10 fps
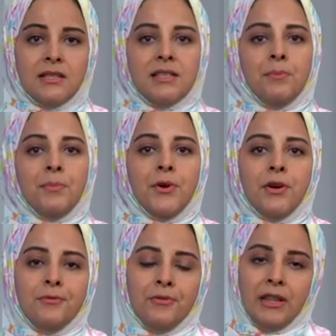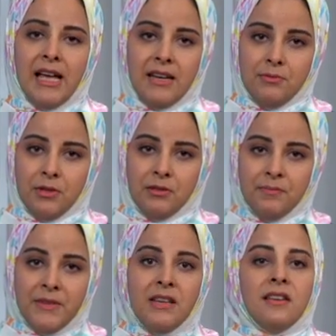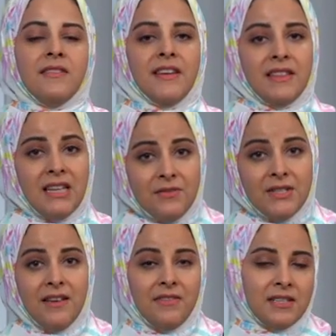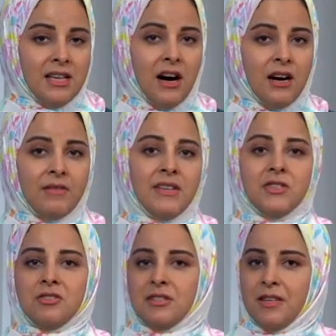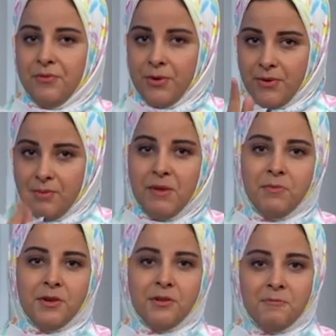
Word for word: It's a beautiful animal that lives in the Sahara Desert, if you remember.